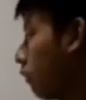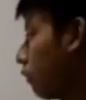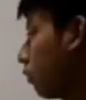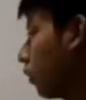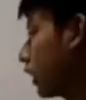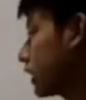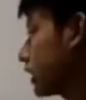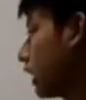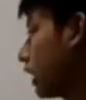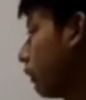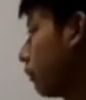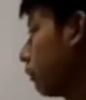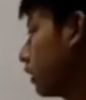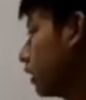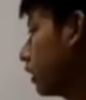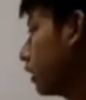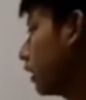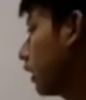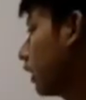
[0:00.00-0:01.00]
For
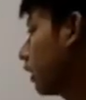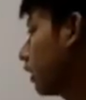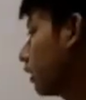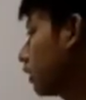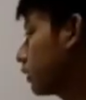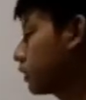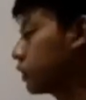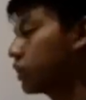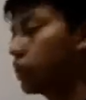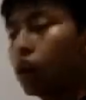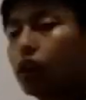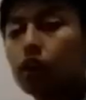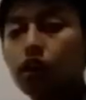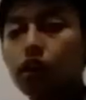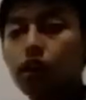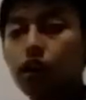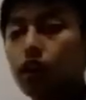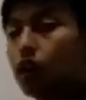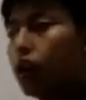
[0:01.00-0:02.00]
example,
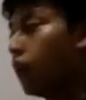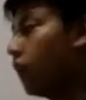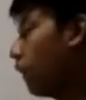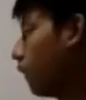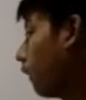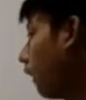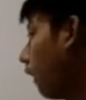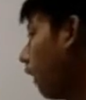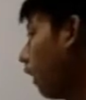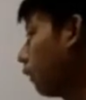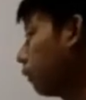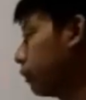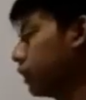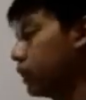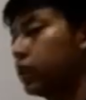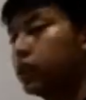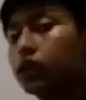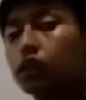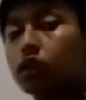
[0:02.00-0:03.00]
talk,
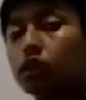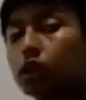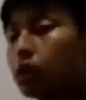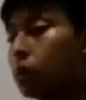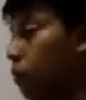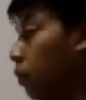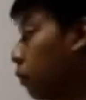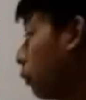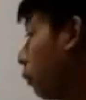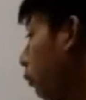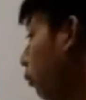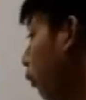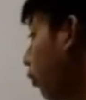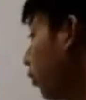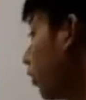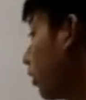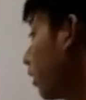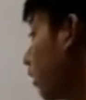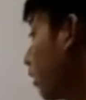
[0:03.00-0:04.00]
open,
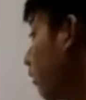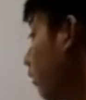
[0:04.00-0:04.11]
book,